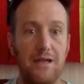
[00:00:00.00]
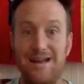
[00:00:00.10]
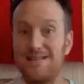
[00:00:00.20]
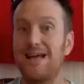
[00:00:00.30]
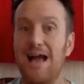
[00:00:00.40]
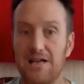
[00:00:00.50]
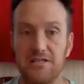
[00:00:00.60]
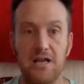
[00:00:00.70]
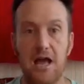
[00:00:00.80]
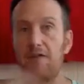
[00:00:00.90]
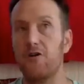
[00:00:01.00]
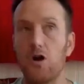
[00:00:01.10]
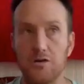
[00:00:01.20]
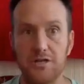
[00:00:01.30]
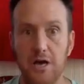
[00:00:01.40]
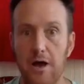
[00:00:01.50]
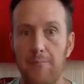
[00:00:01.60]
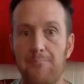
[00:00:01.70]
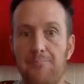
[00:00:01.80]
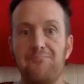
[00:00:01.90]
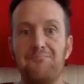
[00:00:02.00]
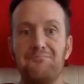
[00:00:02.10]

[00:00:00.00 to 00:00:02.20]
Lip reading: get attacked, have a hard time.